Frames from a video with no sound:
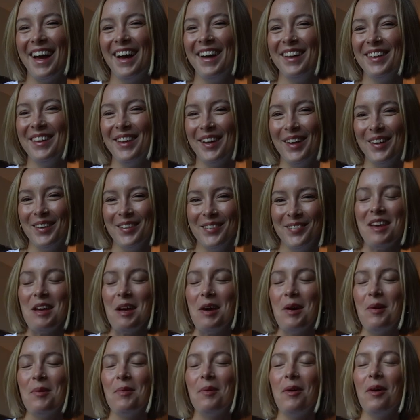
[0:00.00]
Hello.
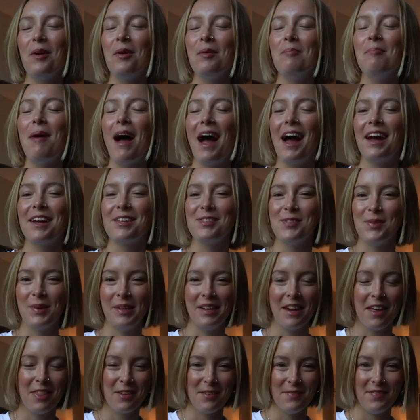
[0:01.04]
Welcome back to
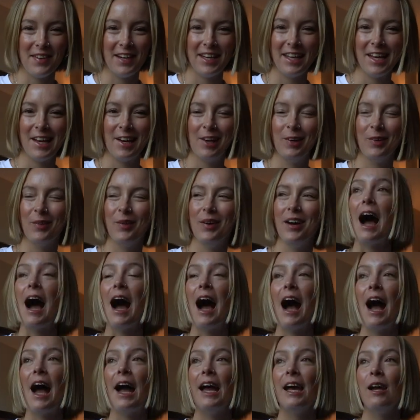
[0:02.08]
another video.
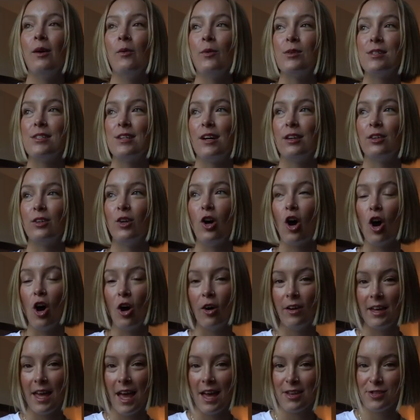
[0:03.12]
I was on
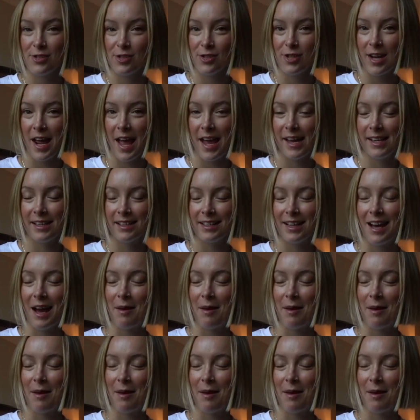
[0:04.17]
call yesterday.